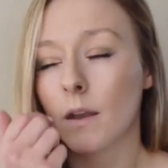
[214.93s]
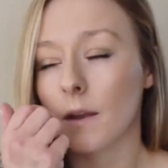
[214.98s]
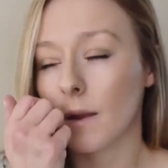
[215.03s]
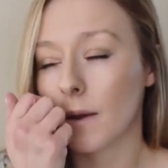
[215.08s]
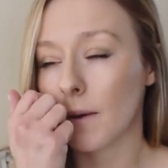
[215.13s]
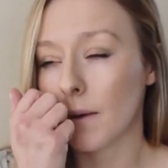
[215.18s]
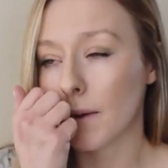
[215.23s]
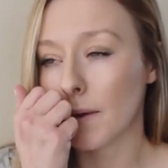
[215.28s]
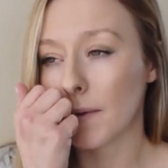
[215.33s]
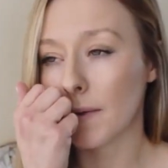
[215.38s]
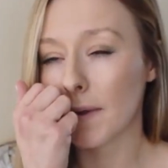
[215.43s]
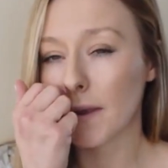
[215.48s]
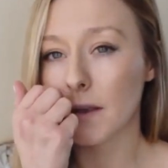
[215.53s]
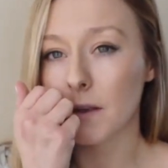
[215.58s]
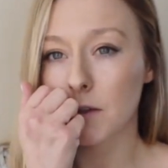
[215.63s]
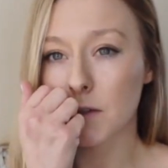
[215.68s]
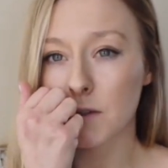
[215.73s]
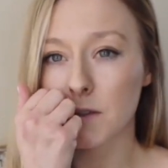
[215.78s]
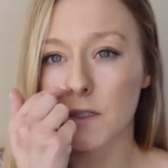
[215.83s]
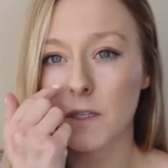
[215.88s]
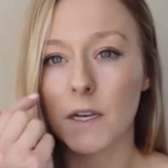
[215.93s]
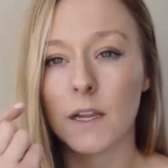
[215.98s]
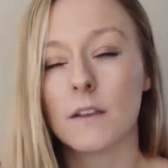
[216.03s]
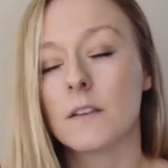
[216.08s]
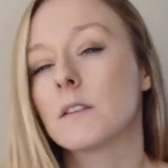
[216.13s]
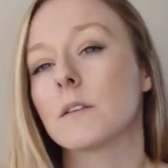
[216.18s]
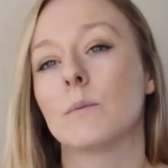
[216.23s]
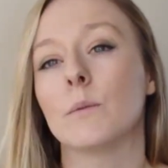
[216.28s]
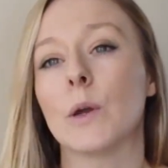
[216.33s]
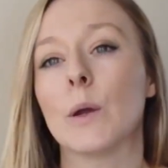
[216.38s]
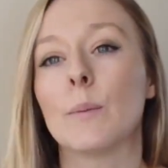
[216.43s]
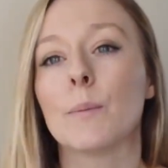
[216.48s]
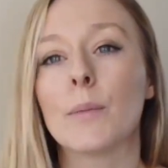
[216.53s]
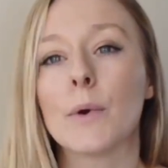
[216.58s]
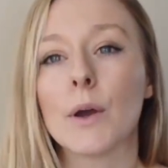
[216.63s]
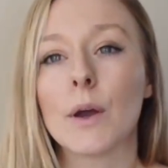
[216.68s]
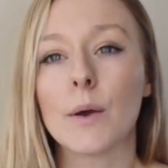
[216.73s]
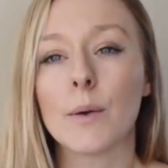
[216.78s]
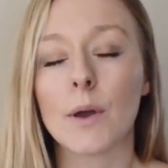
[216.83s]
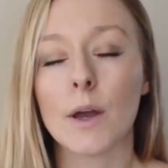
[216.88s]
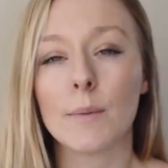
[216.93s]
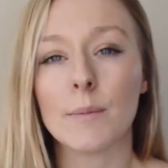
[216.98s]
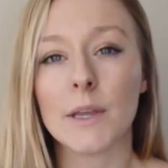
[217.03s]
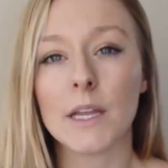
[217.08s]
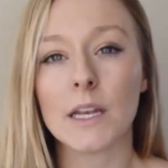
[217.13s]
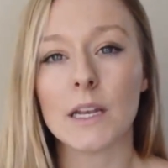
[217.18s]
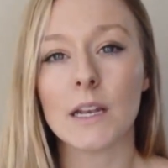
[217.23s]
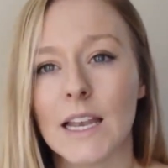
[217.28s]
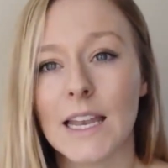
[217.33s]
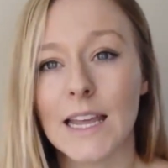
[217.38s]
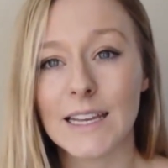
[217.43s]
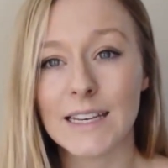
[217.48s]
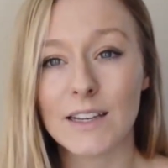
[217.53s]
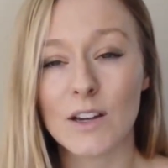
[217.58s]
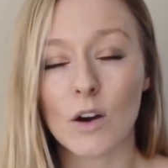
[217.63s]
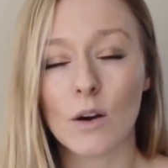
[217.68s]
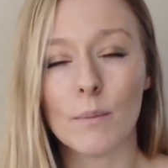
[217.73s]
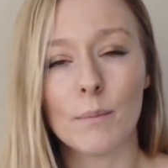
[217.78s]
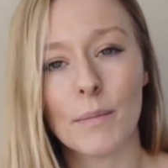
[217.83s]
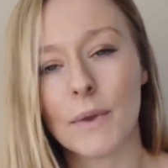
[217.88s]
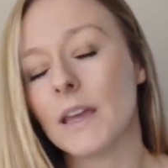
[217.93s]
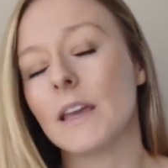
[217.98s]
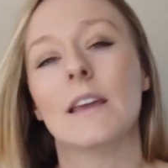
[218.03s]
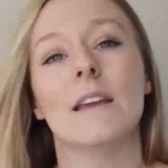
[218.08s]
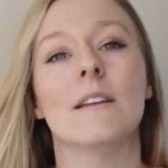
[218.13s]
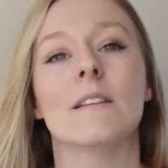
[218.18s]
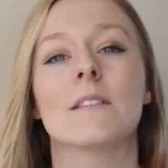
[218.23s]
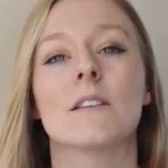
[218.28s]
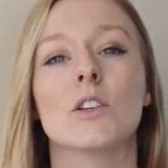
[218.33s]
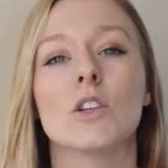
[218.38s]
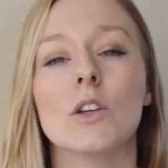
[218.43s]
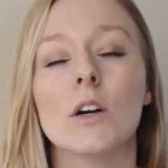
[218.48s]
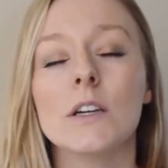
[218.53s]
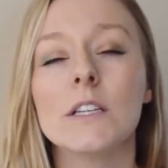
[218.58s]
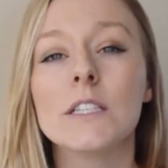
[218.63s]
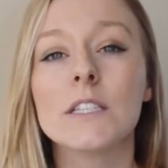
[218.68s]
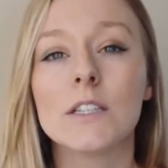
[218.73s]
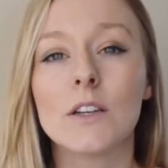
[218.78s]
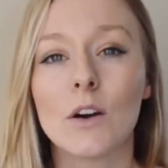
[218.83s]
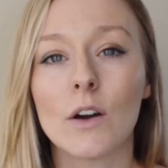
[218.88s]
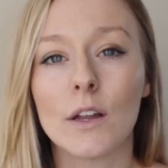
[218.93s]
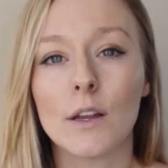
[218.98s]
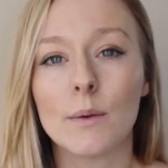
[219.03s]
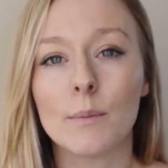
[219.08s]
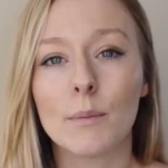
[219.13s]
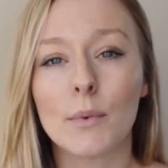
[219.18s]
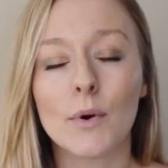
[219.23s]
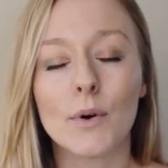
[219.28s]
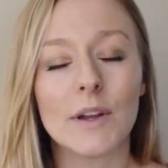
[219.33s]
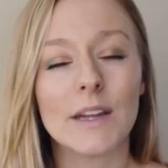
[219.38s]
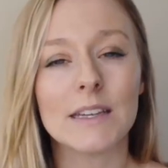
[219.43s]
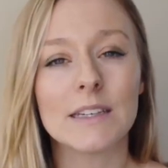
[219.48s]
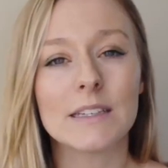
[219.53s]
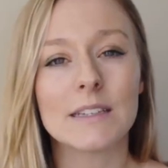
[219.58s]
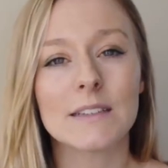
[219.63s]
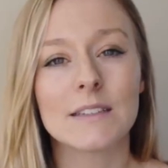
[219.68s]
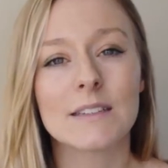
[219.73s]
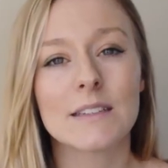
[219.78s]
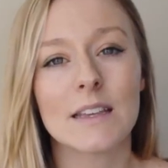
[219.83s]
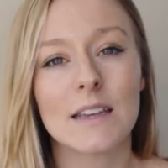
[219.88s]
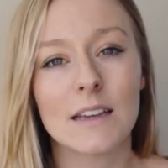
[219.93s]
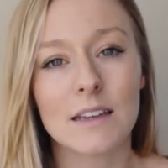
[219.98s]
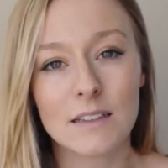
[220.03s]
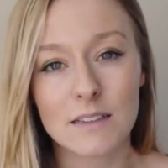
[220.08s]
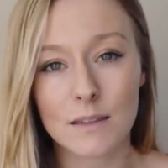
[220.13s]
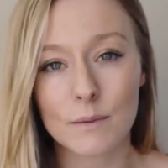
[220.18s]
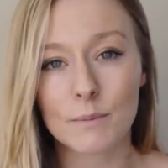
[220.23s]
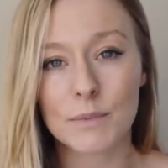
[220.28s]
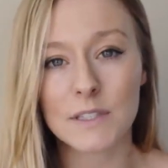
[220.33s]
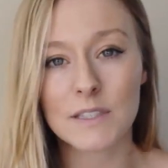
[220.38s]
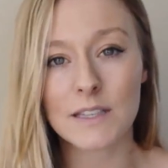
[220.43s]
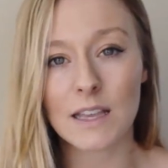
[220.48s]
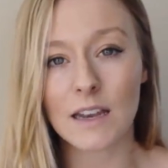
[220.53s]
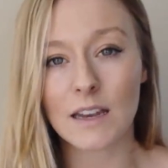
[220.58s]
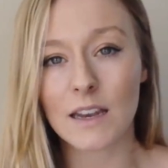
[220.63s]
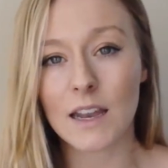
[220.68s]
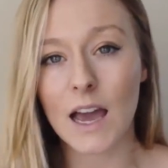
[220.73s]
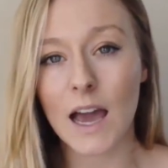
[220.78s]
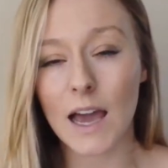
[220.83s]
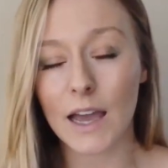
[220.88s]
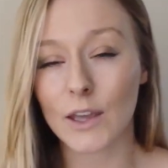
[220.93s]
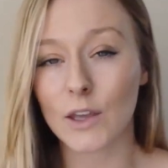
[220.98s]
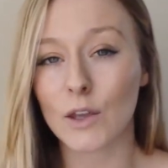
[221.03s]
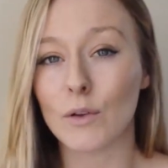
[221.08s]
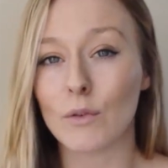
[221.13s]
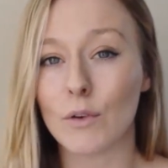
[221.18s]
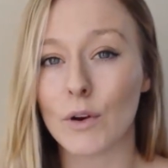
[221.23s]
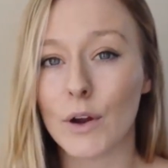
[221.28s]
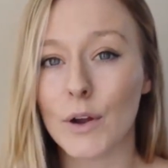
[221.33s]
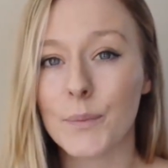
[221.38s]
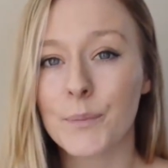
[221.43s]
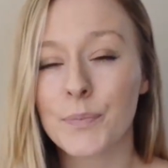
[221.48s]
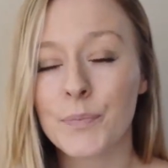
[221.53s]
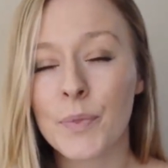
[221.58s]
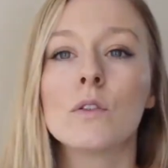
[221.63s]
Now, I say it's just an estimate, but I mean, Lady Comp is 99.6% accurate.